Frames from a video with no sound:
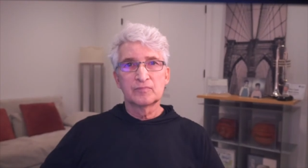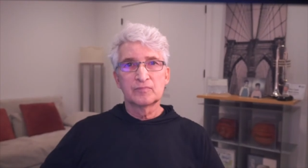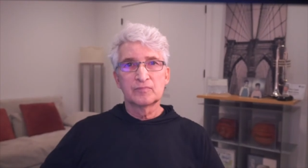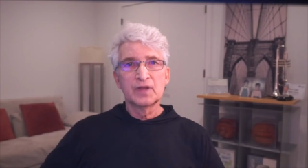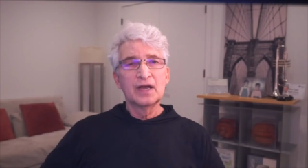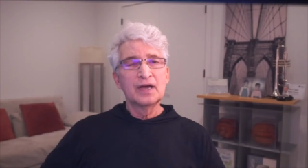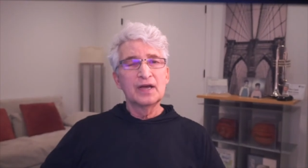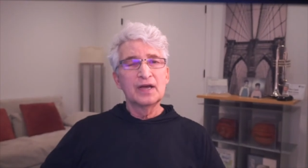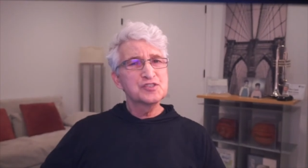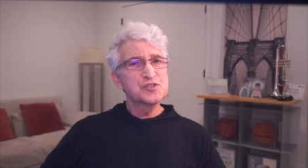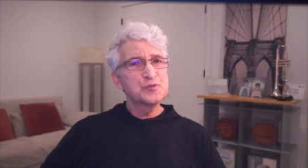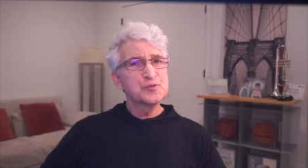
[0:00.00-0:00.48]

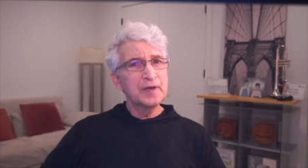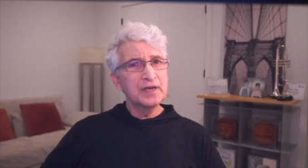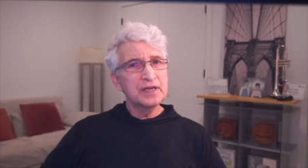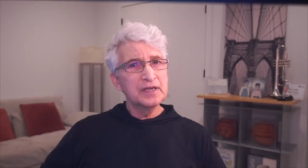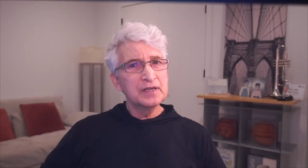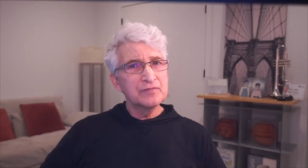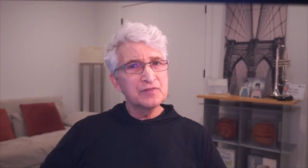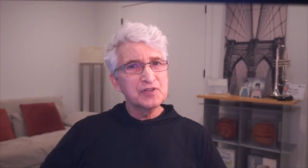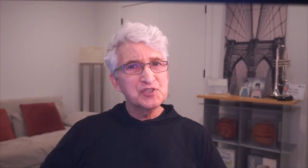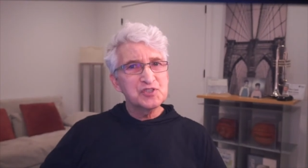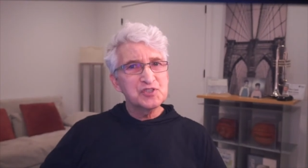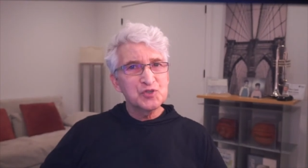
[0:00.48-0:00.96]
And speaking
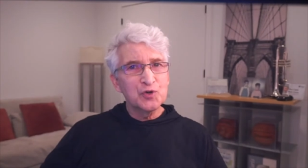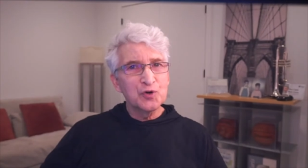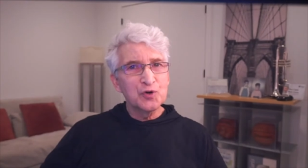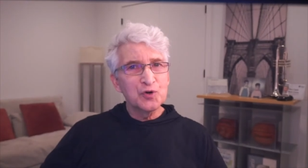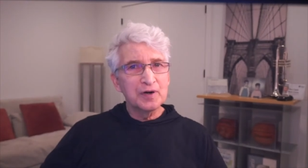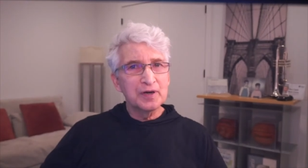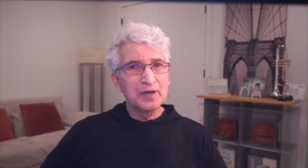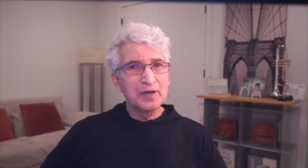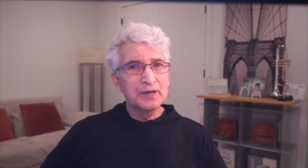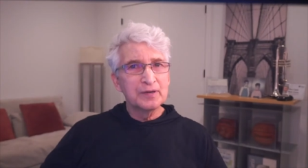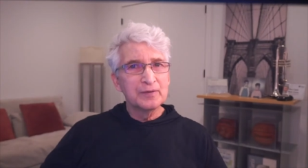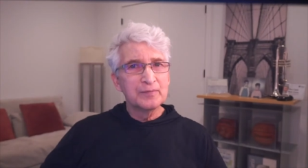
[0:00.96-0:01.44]
of the
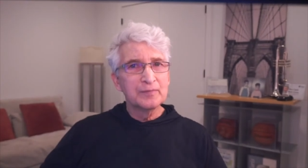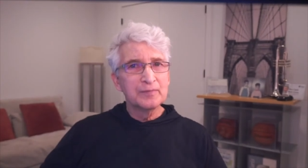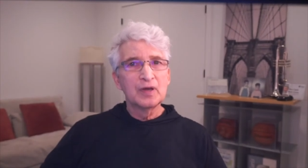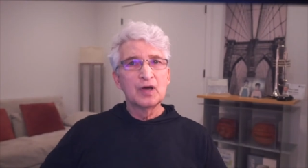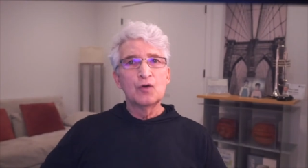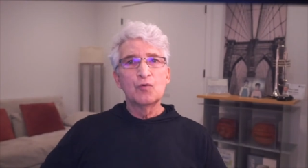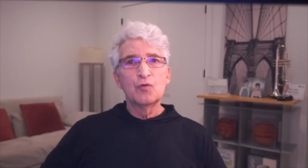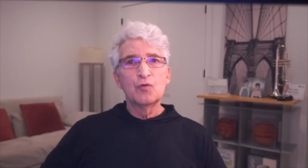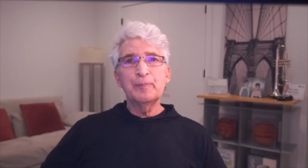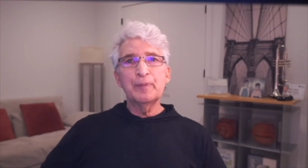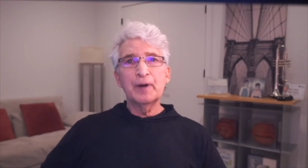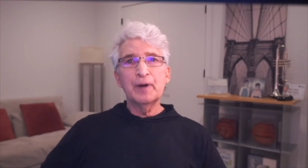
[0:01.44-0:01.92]
story,
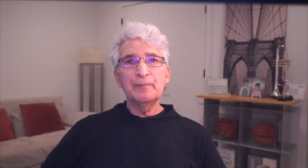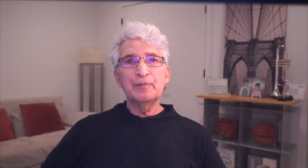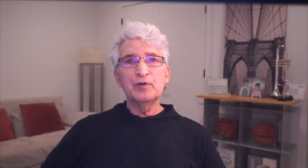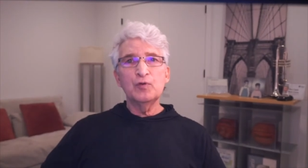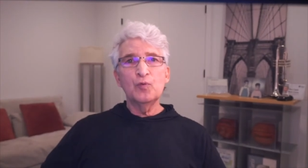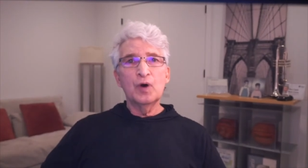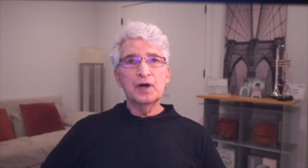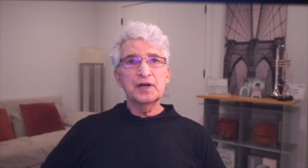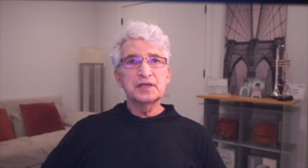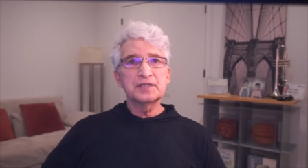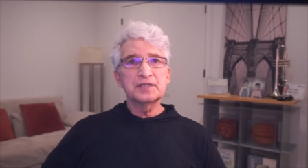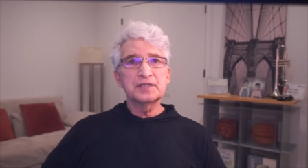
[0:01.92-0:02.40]
we probably
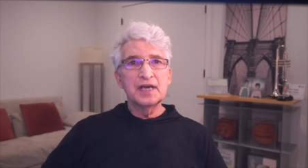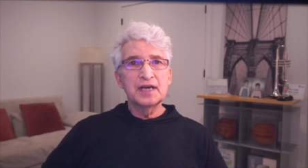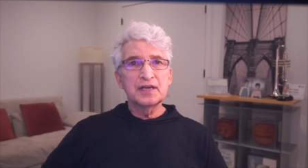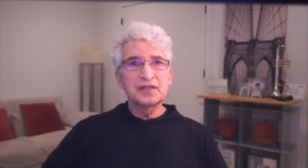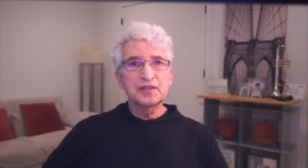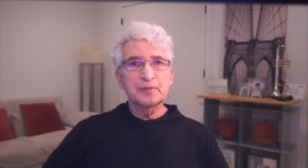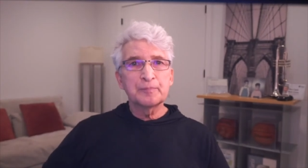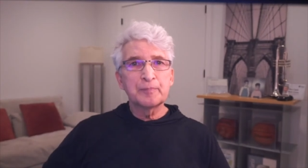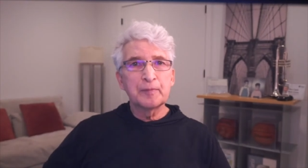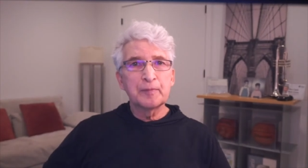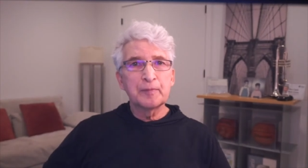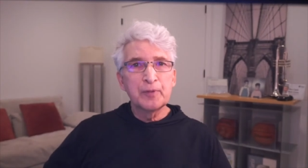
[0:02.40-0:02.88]
want to take
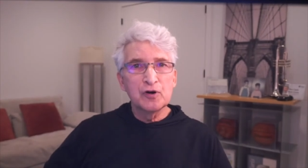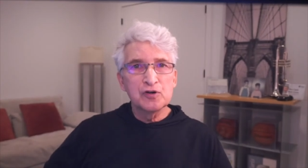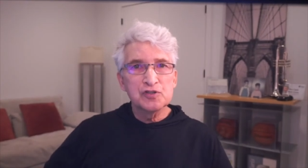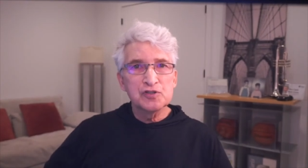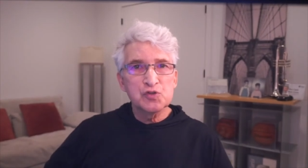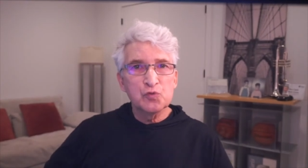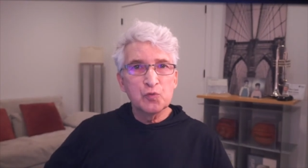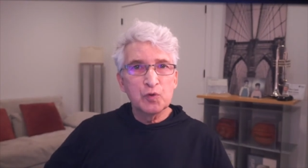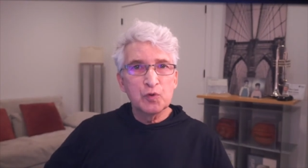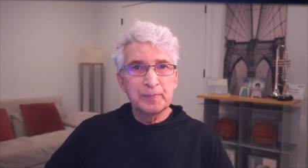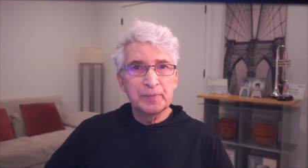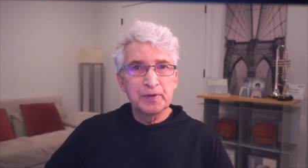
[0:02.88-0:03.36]
the
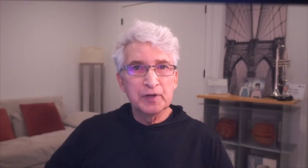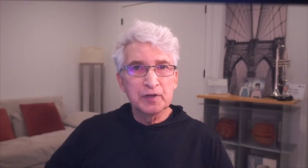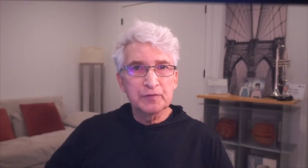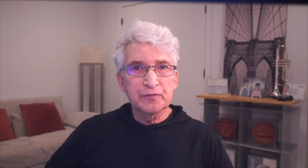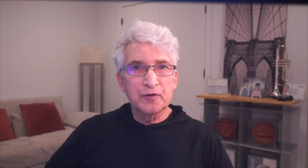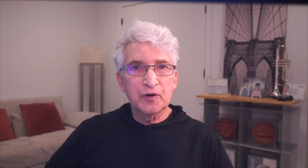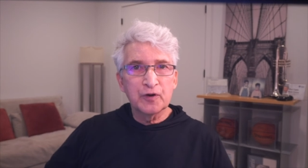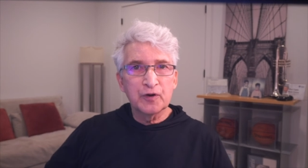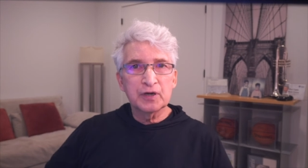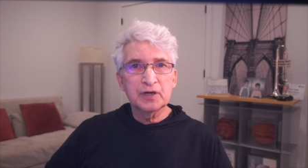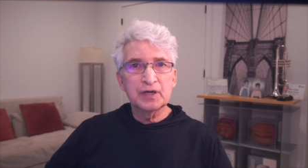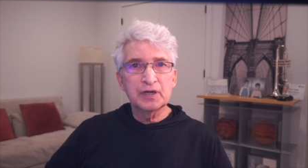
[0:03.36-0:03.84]
proposal we built
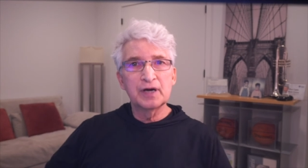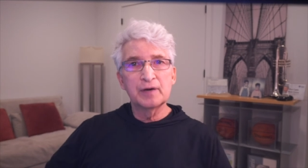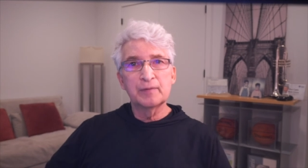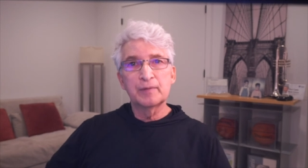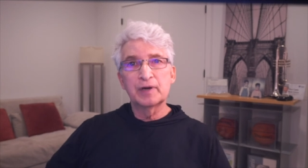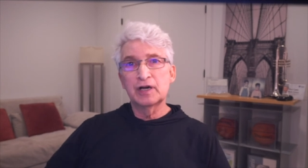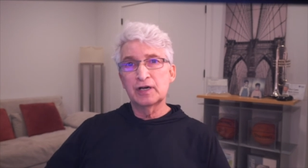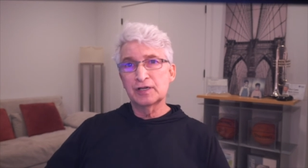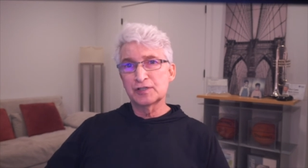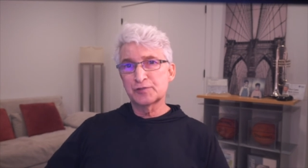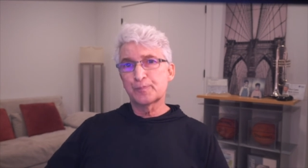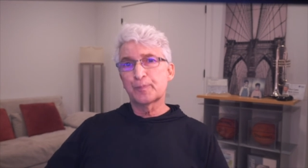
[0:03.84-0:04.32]
for
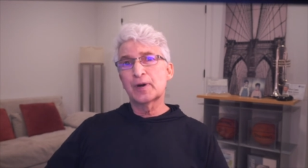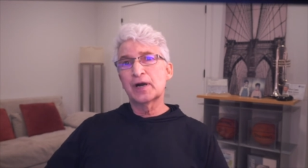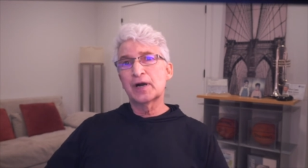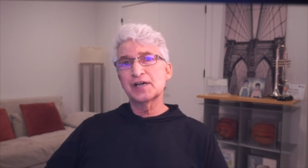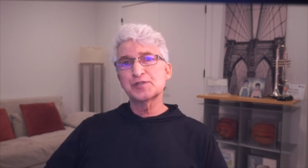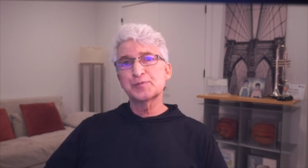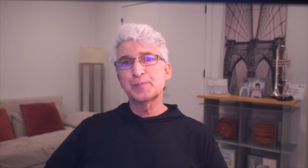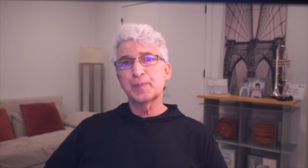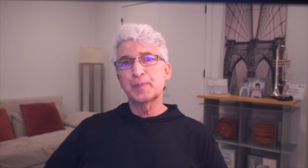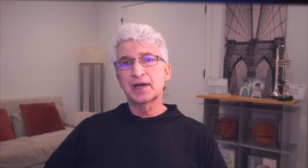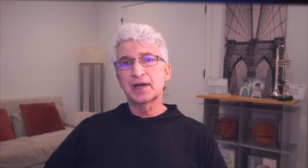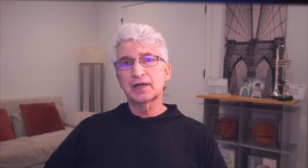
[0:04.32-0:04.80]
our
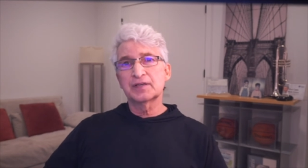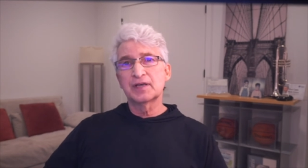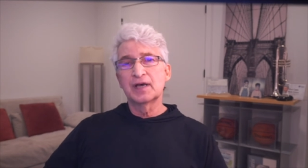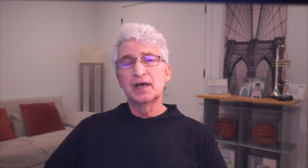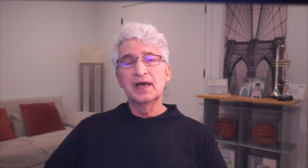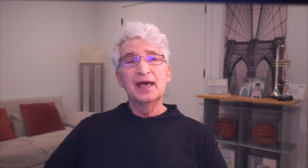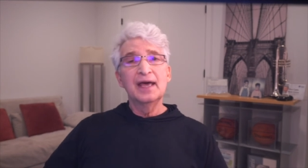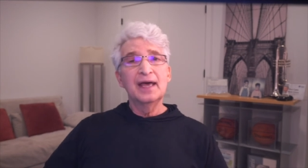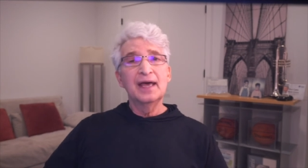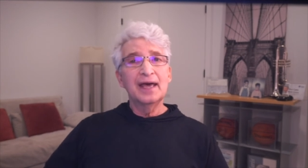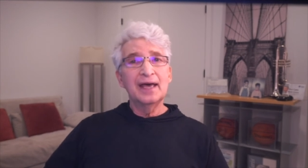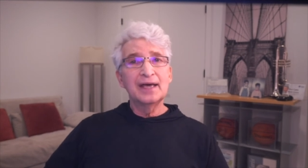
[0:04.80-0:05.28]
prospect
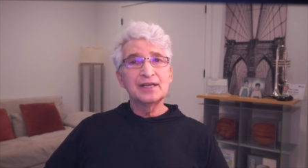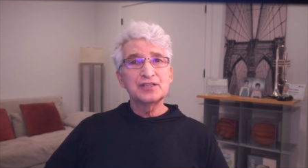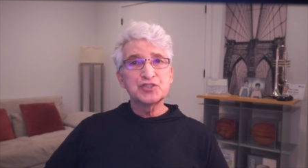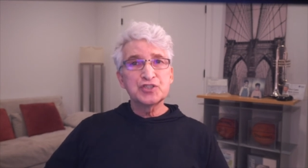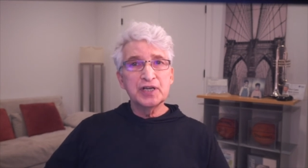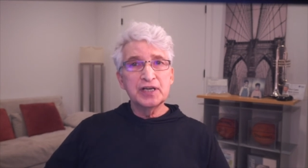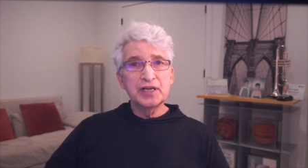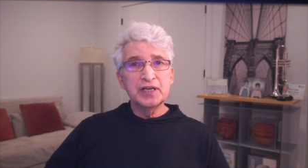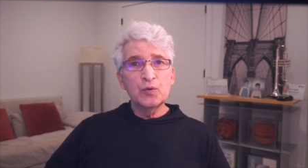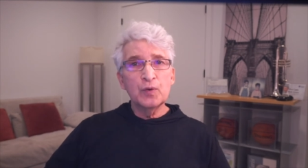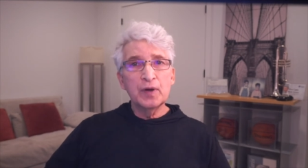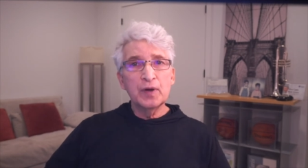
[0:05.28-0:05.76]
and
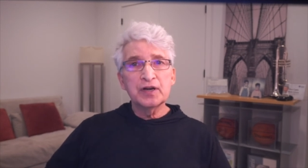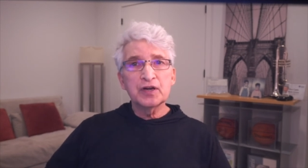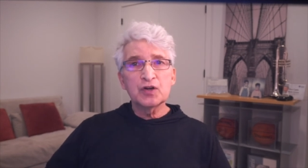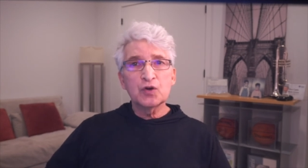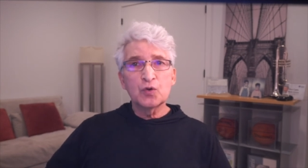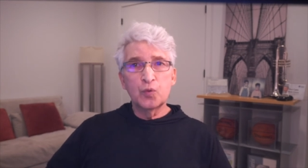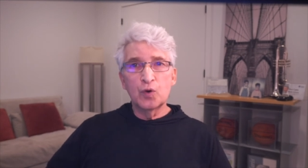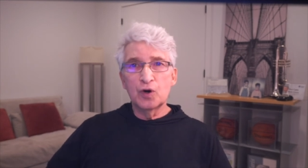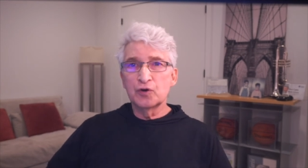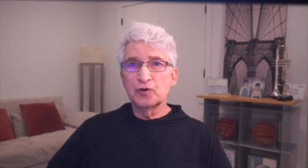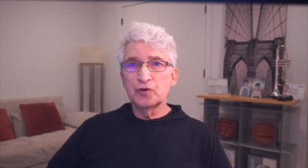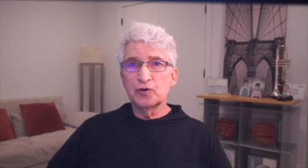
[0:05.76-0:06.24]
generate a
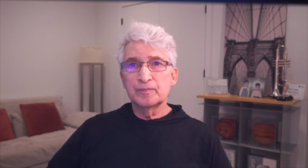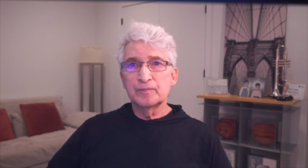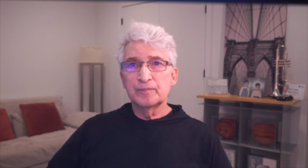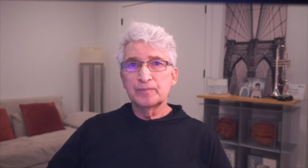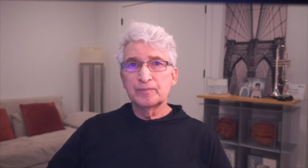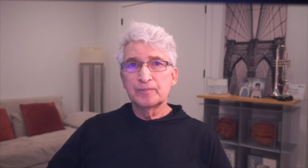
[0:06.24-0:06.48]
quote.